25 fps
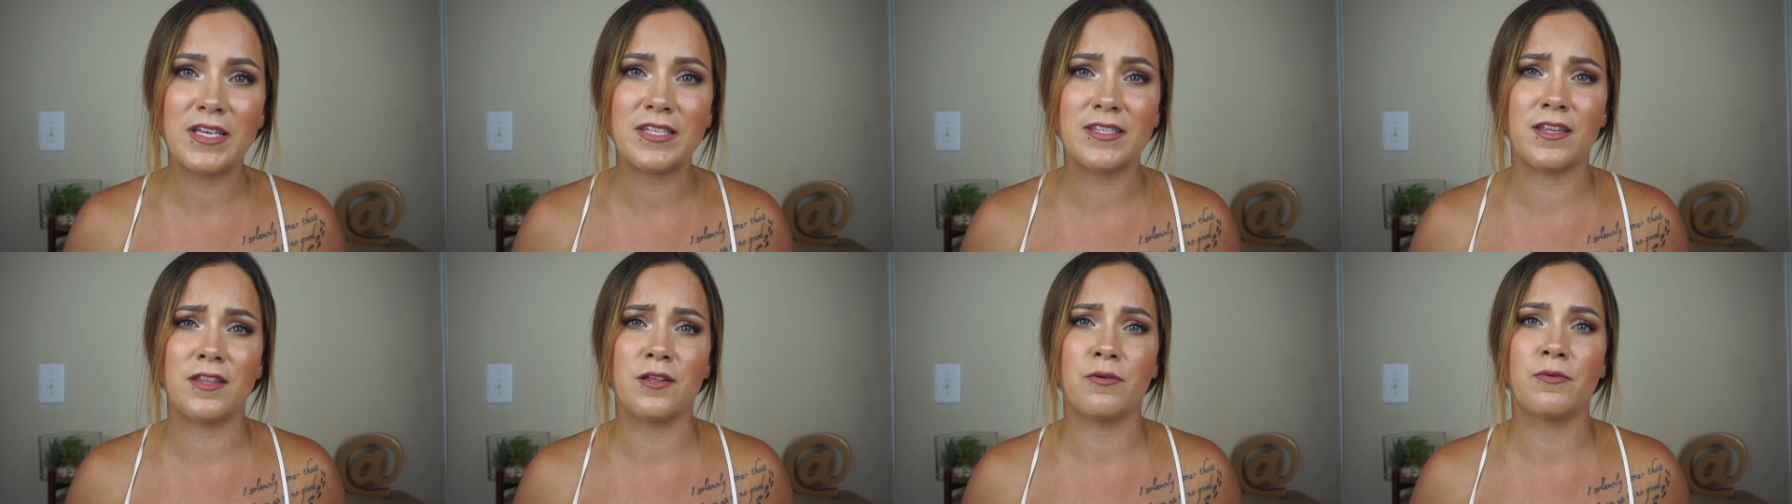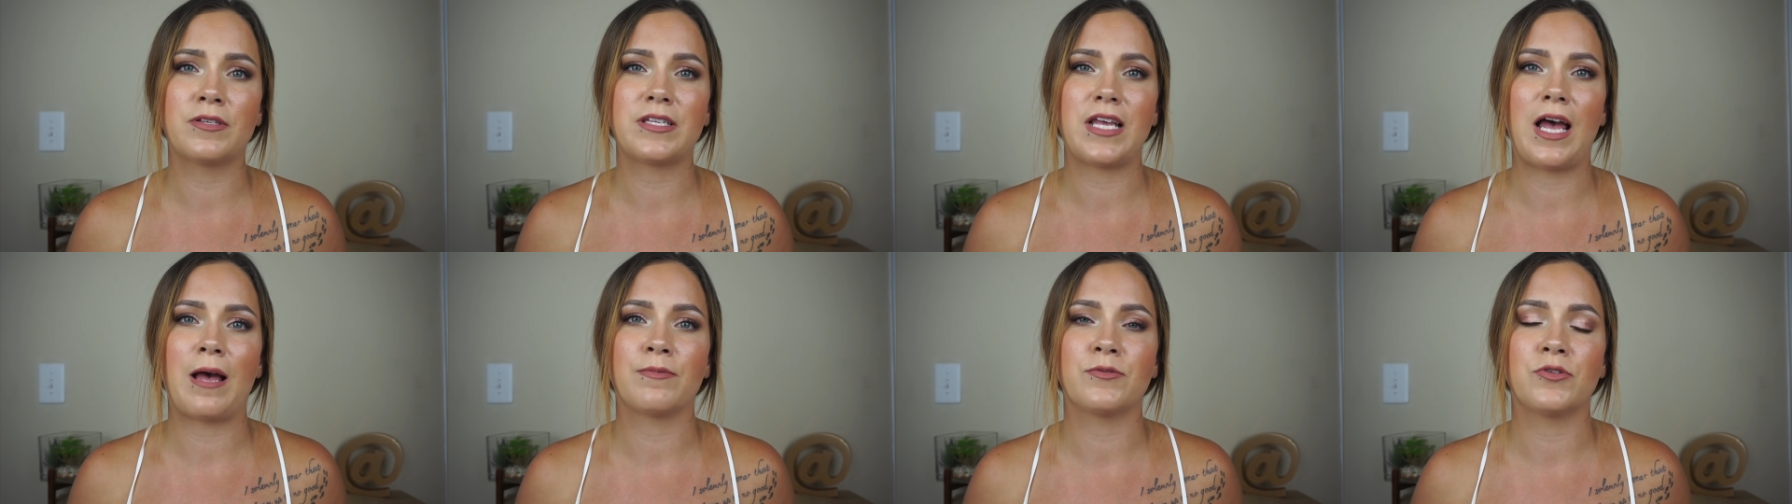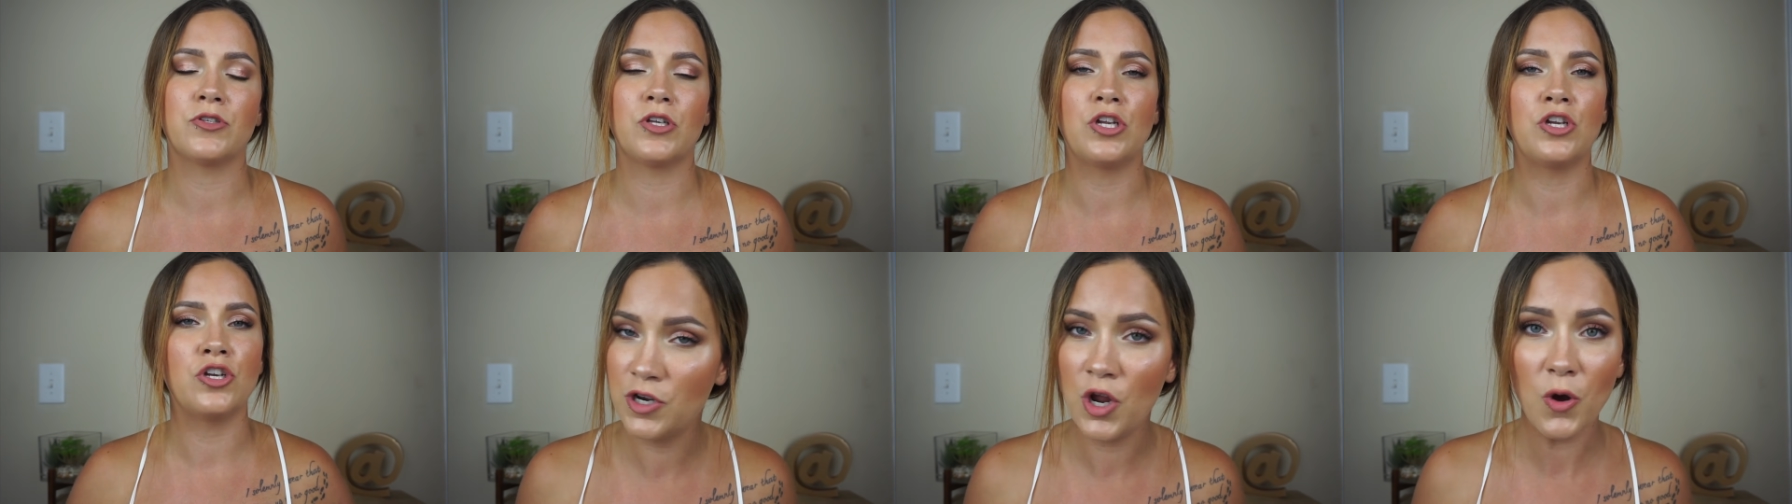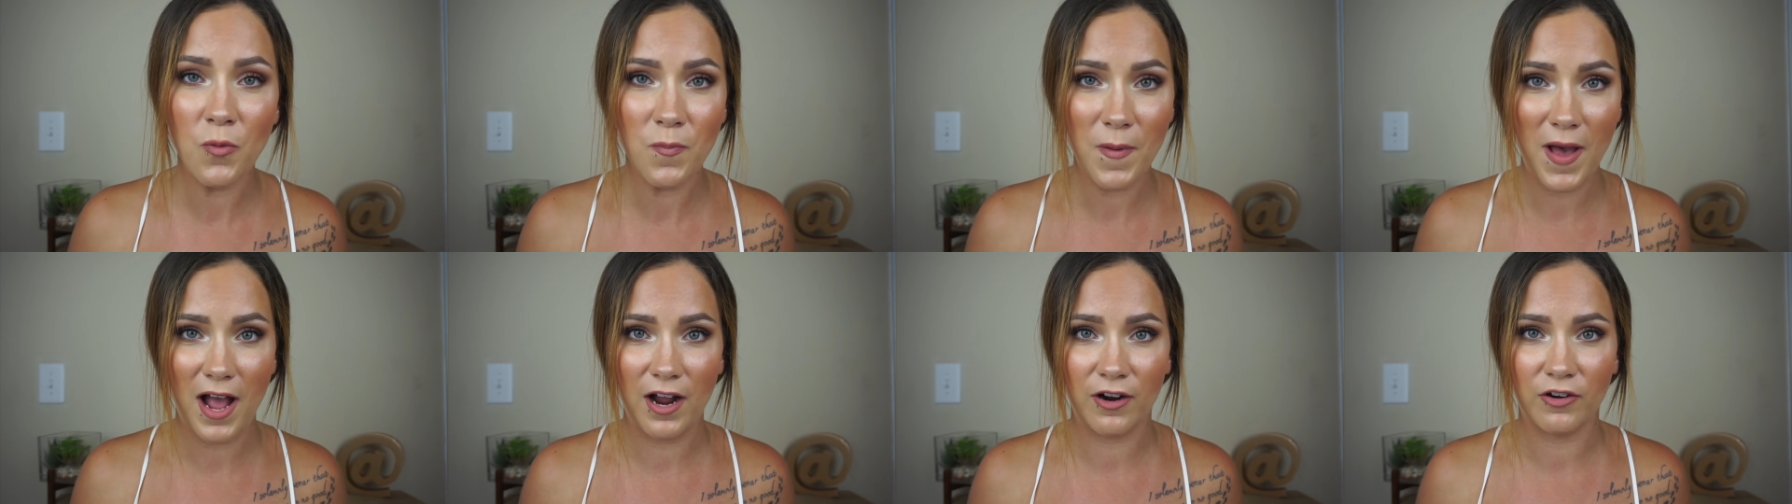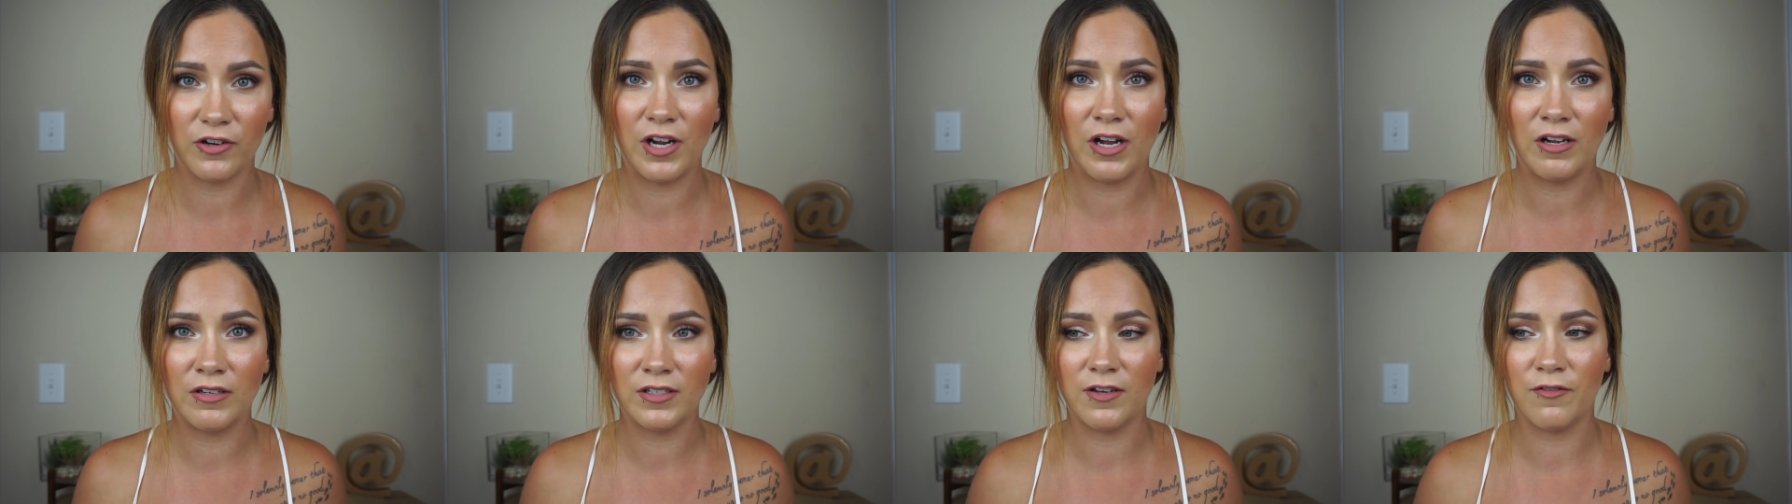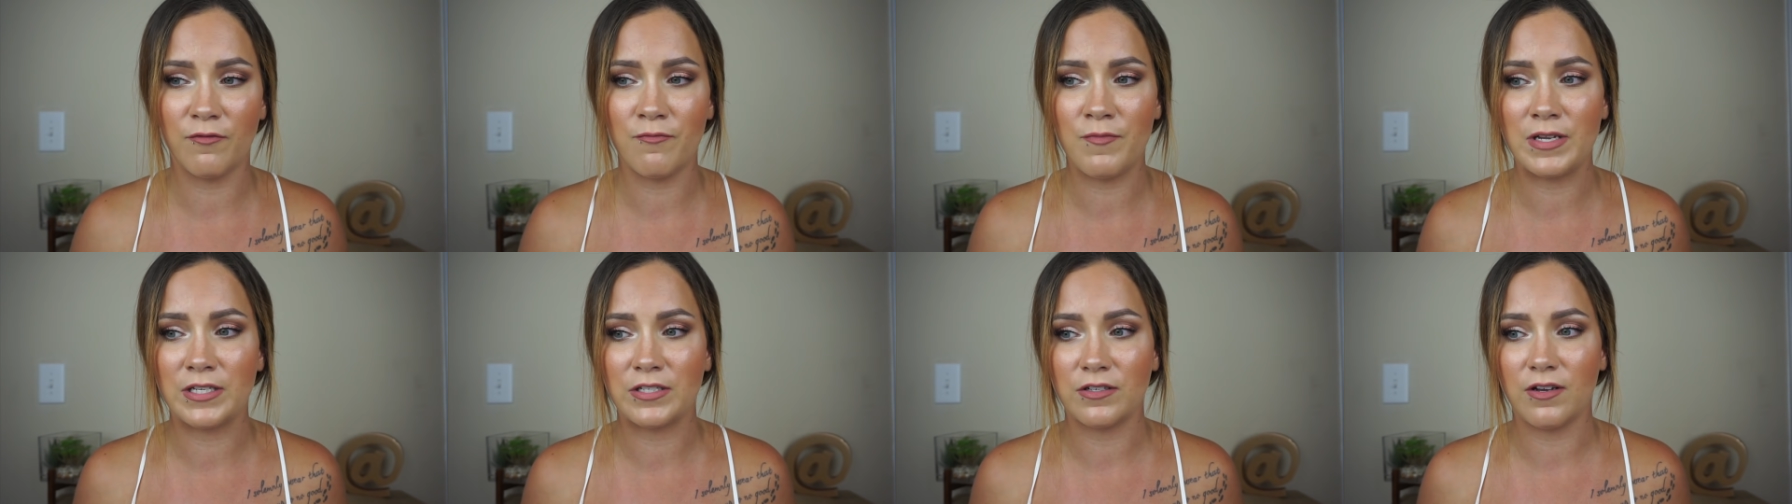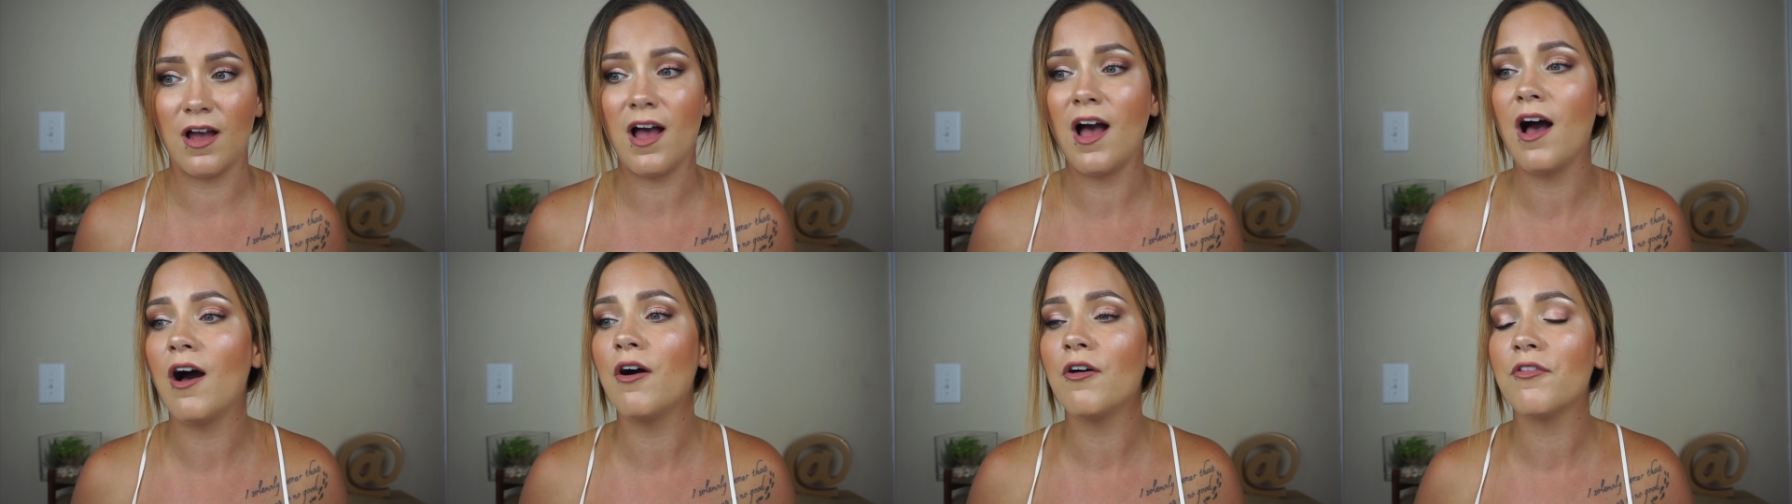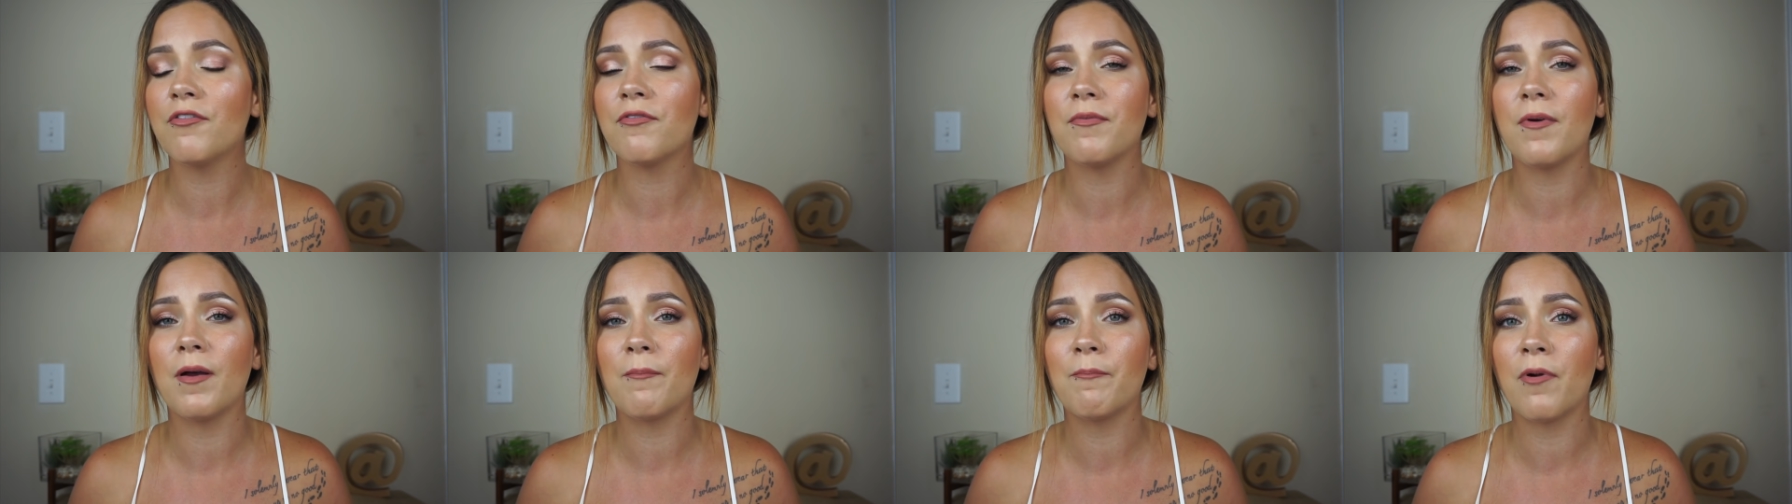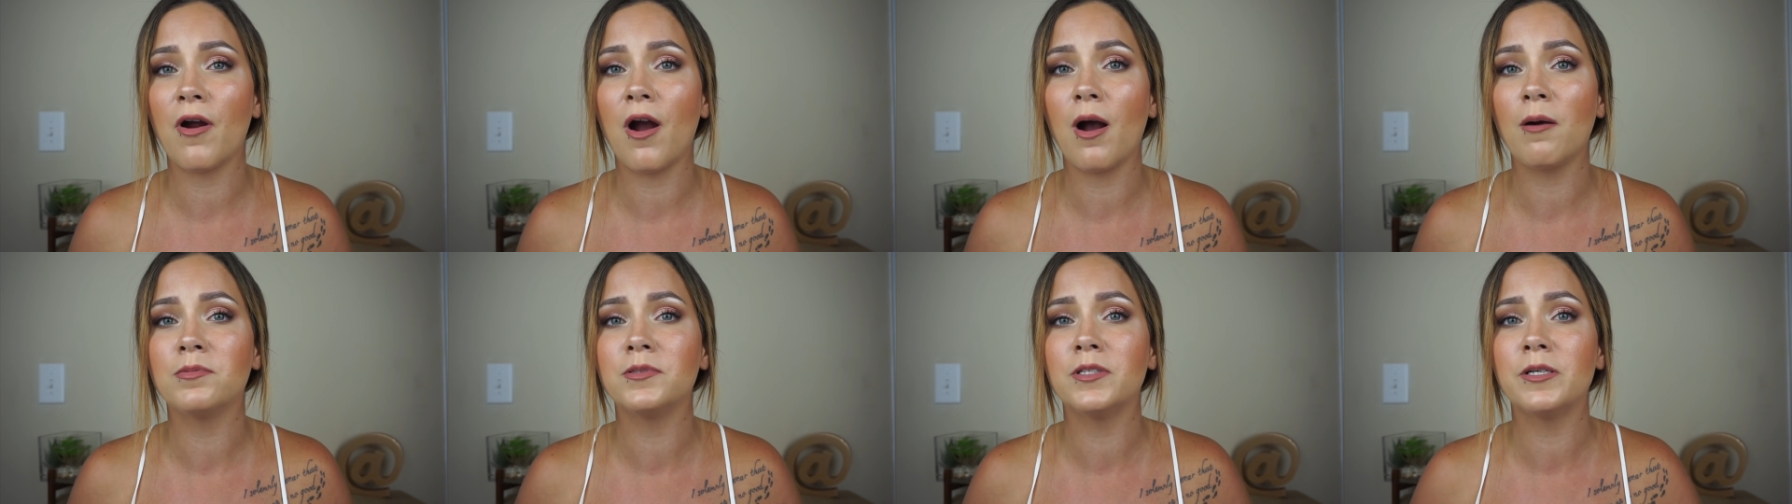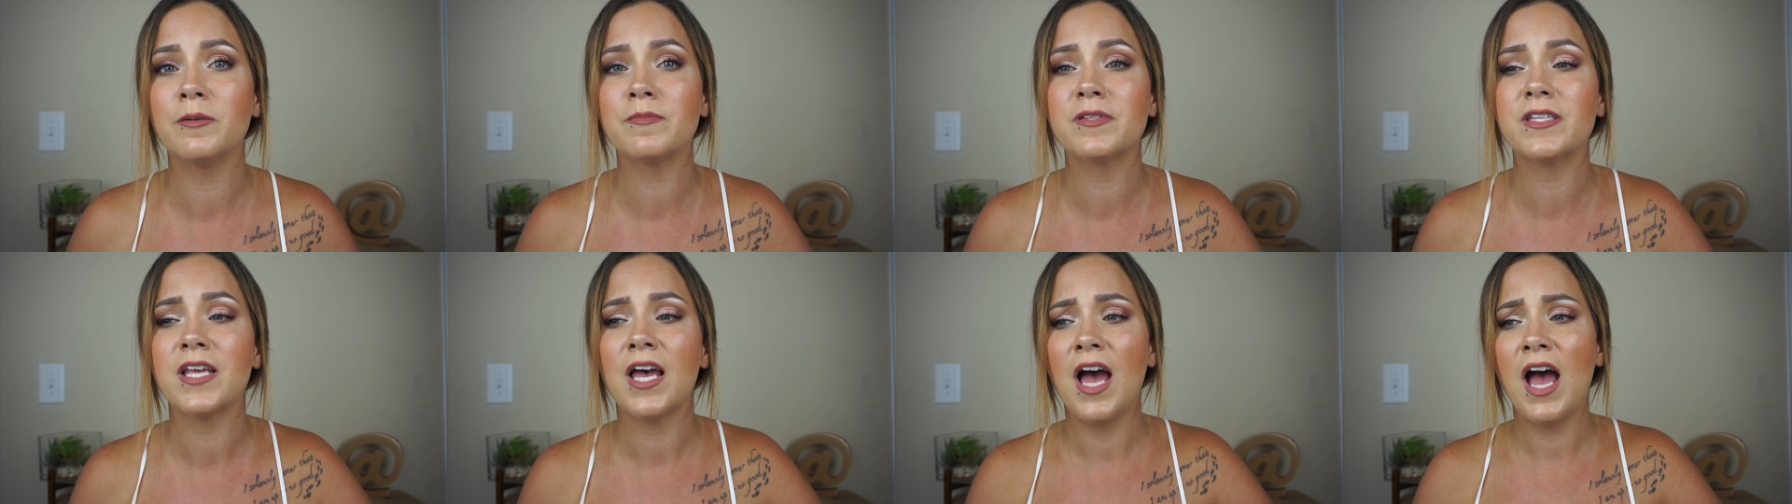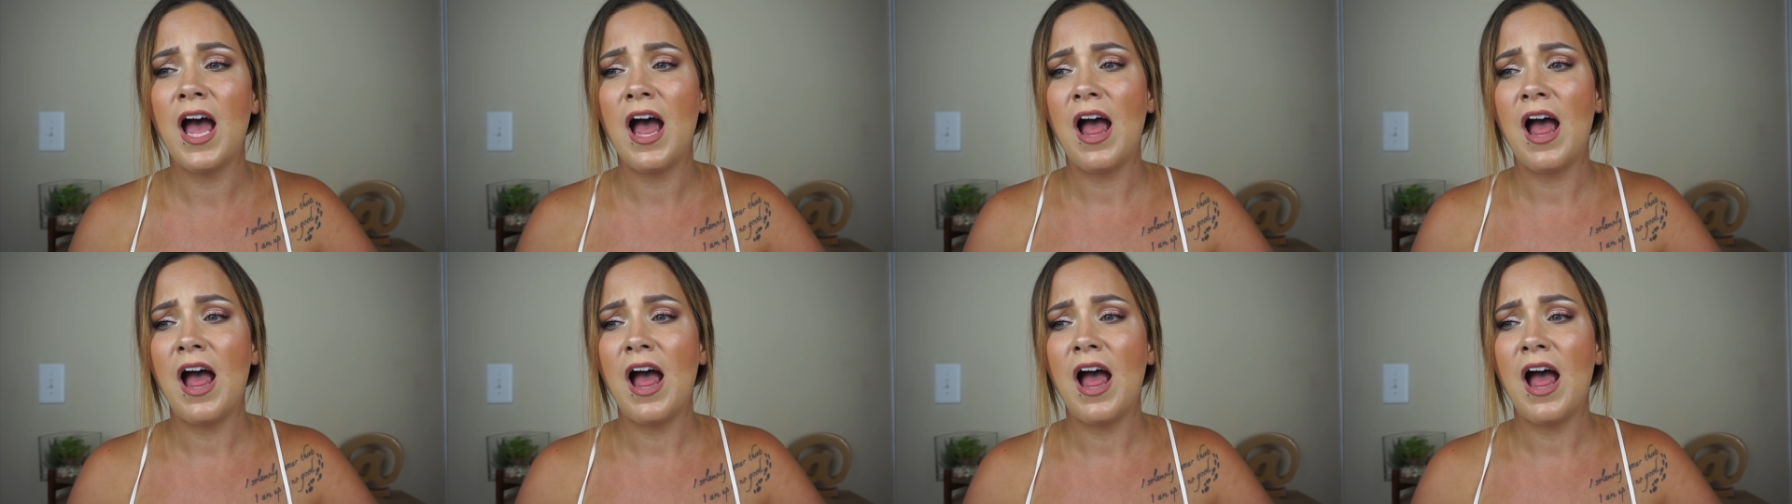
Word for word: said there was absolutely no background of mental health problems.